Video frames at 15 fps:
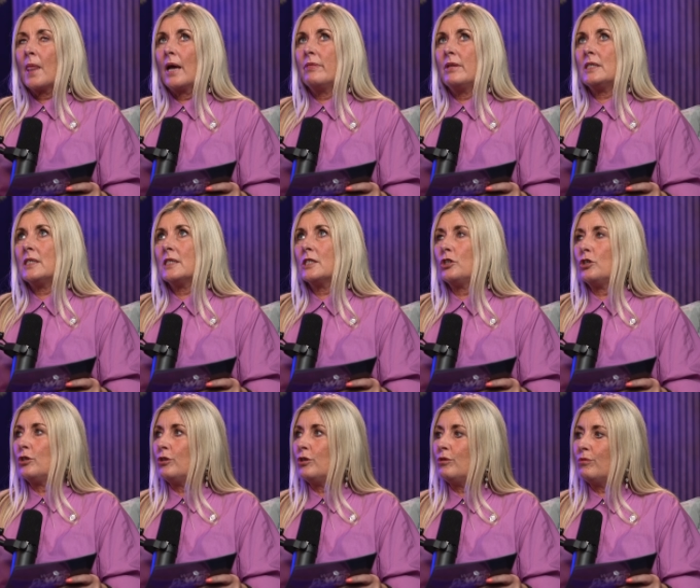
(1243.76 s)
and this is
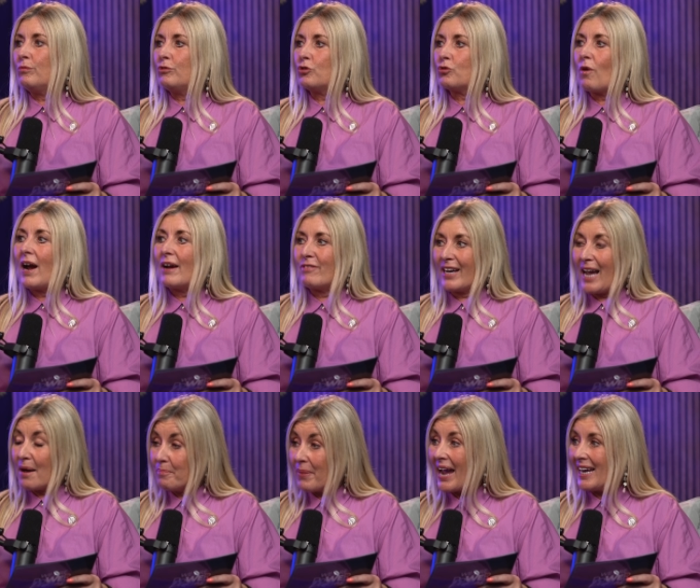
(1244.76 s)
you drive a
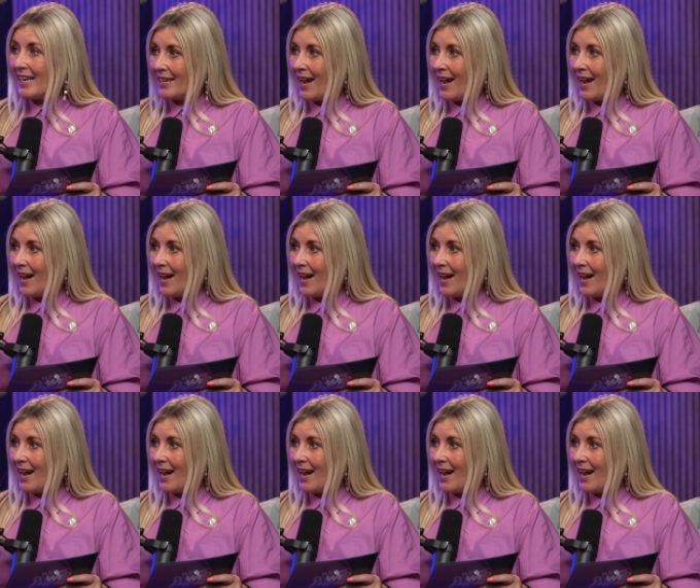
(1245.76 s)
campaign